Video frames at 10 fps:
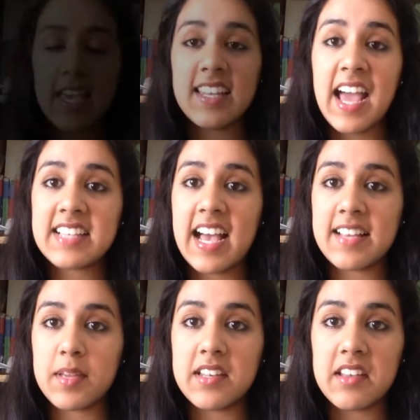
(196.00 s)
It has
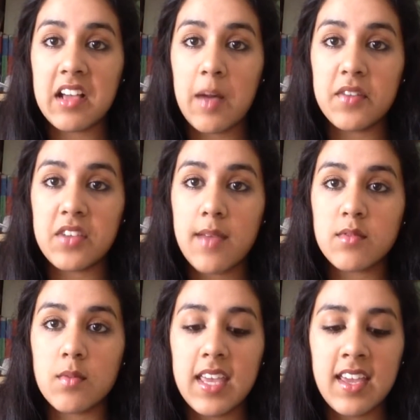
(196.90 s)
happened a couple of times
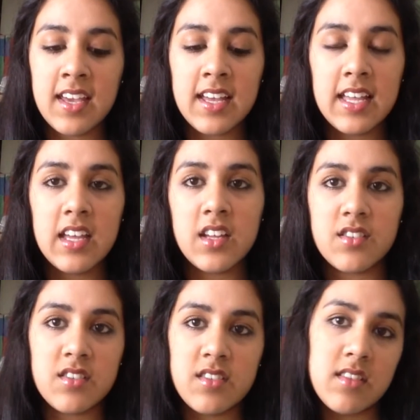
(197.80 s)
with me.
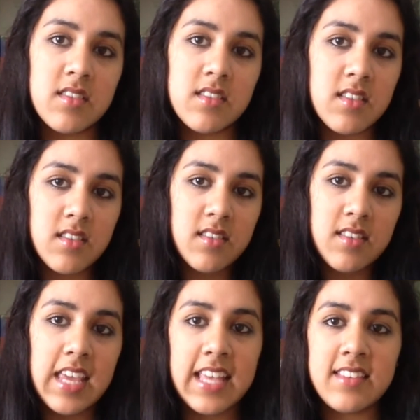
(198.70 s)

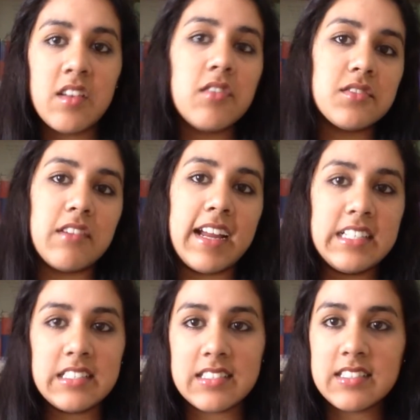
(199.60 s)
It's not
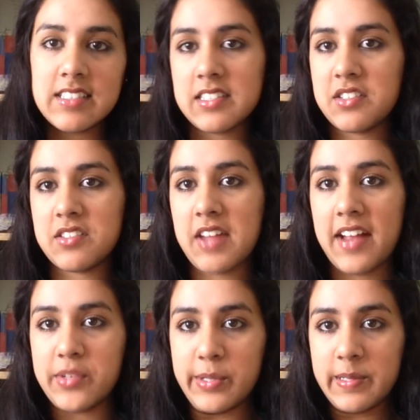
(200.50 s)
strange, it's just
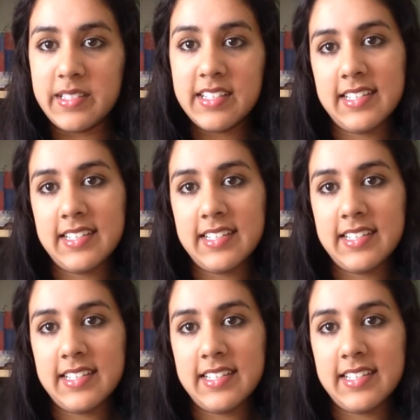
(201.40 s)
natural.